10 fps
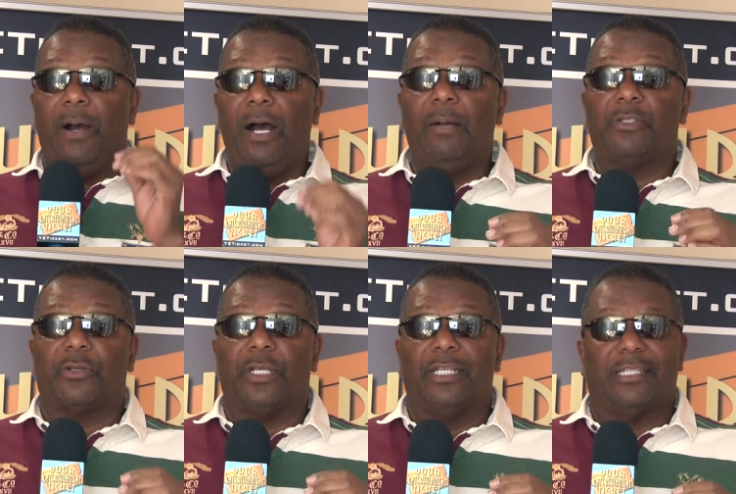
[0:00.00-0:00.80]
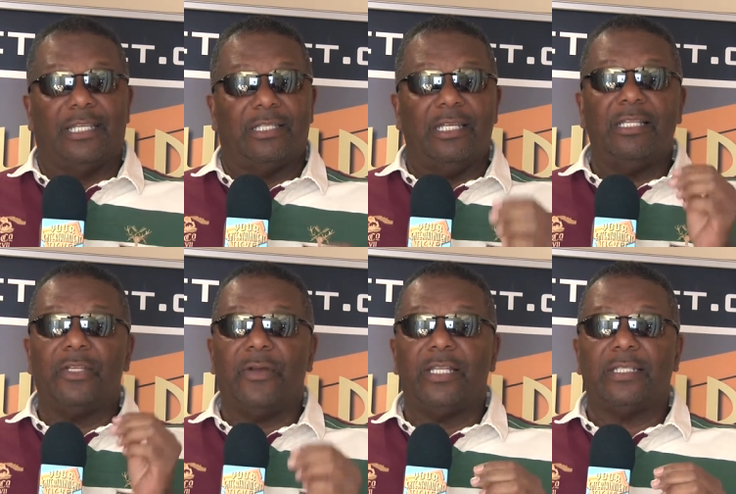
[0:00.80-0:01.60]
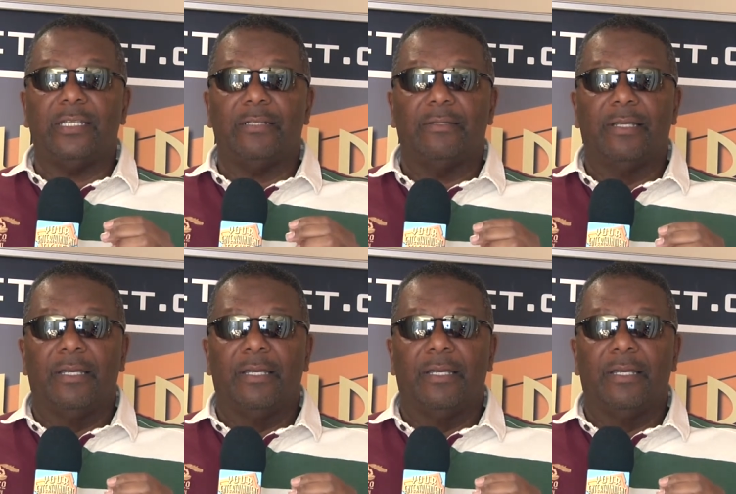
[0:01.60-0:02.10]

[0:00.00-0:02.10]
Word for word: palm trees. It's interesting.